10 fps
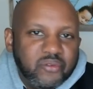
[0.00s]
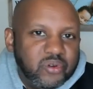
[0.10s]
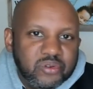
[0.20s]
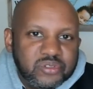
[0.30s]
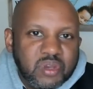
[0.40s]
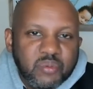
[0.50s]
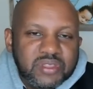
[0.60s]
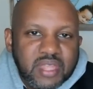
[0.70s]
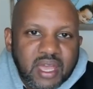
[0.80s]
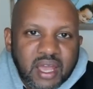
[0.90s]
Someone
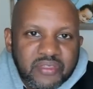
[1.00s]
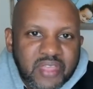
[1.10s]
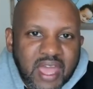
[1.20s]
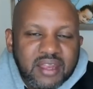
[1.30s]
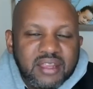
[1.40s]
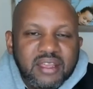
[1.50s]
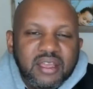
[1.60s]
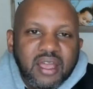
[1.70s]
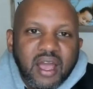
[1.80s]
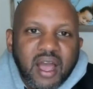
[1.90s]
that
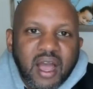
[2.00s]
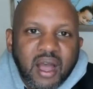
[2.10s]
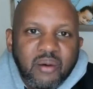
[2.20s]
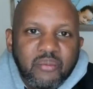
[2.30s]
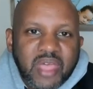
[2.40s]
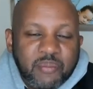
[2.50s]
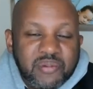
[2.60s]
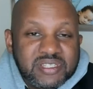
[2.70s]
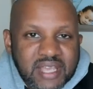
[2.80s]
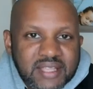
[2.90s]

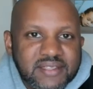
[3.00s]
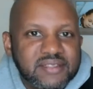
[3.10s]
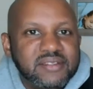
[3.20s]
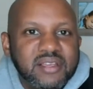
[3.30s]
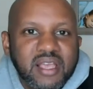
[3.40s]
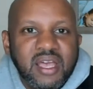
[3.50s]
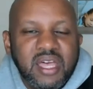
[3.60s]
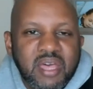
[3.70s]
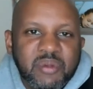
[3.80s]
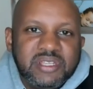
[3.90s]
presents an
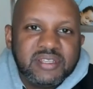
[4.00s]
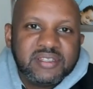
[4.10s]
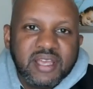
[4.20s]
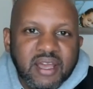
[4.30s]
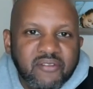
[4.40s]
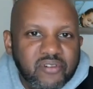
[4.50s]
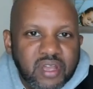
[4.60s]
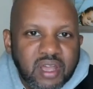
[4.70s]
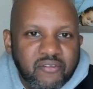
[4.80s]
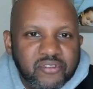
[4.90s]
image of
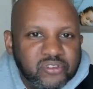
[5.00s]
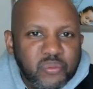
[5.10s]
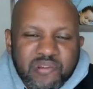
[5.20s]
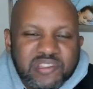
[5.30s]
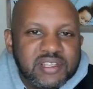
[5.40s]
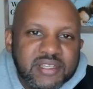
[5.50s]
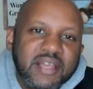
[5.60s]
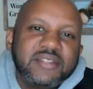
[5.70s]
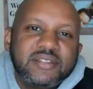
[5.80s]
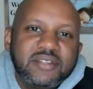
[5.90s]
super
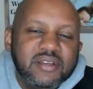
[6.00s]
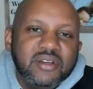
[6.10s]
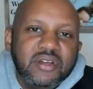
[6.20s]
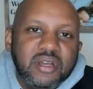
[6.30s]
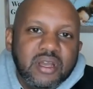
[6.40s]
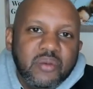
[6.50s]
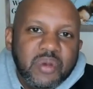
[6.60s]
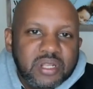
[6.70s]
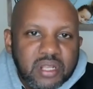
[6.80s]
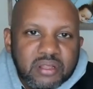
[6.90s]
success.
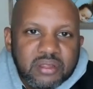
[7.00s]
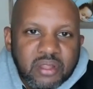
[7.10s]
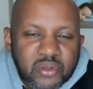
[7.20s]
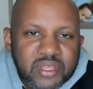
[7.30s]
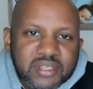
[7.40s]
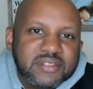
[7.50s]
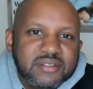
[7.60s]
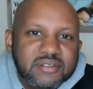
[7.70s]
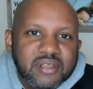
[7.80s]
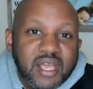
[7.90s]
But know this:
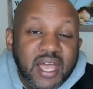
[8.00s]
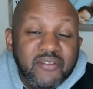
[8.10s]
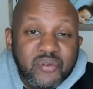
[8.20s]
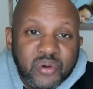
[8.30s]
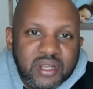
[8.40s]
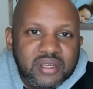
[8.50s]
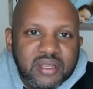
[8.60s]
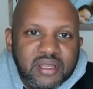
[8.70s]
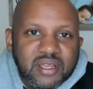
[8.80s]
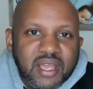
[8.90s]
everyone
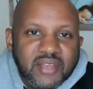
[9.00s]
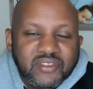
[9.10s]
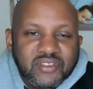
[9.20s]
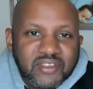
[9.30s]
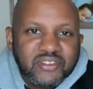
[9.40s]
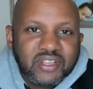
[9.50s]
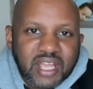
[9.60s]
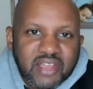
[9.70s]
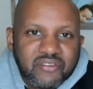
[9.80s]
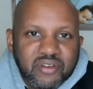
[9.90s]
has a test in life,